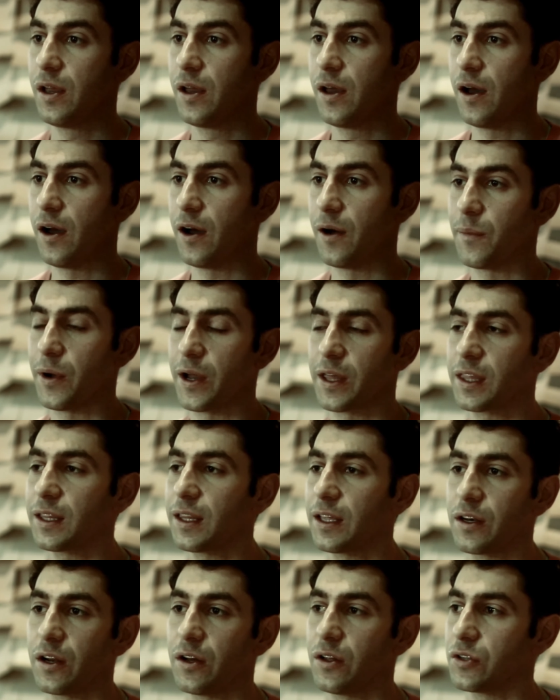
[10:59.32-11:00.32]
I think
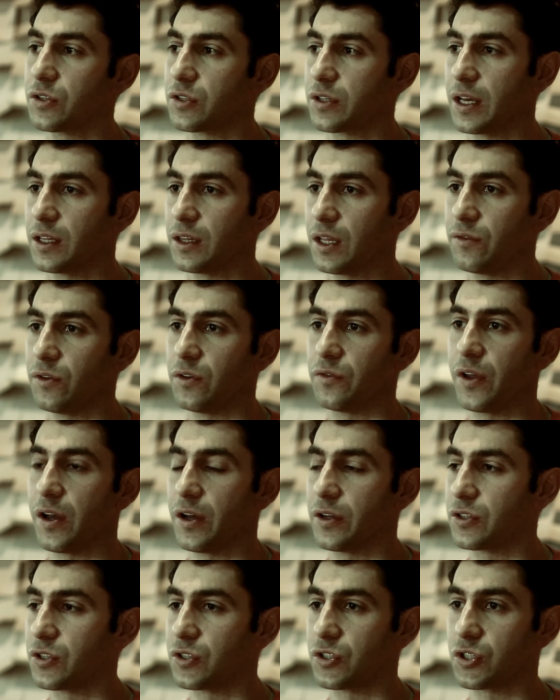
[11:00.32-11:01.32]
that level of
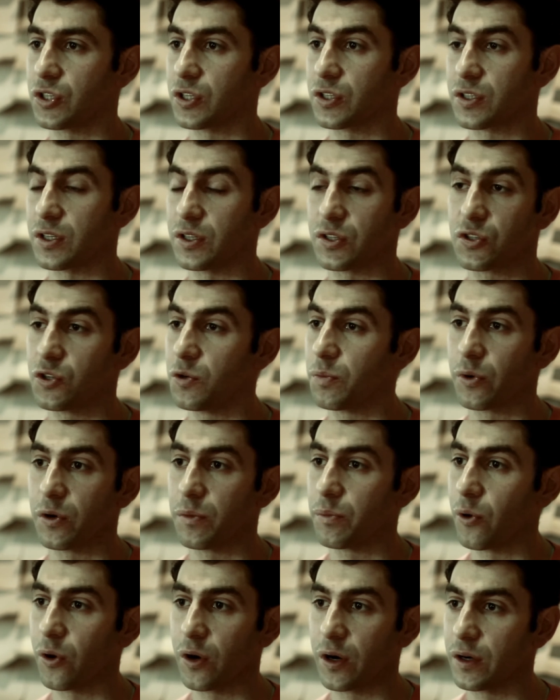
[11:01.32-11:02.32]
knowledge is super
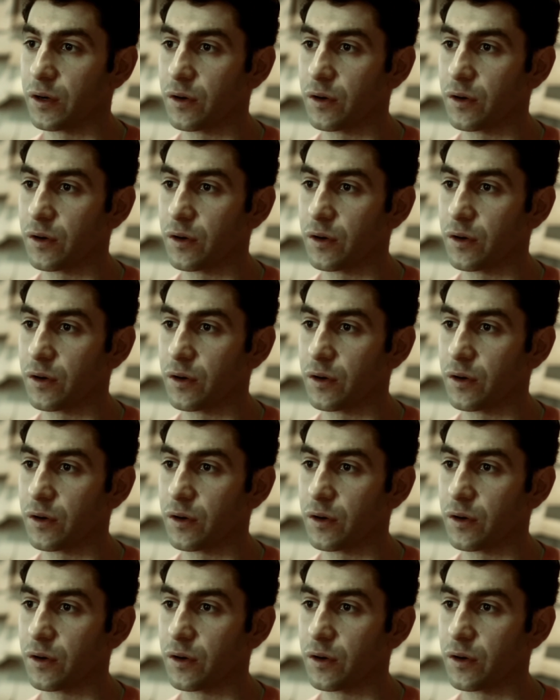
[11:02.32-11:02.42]
important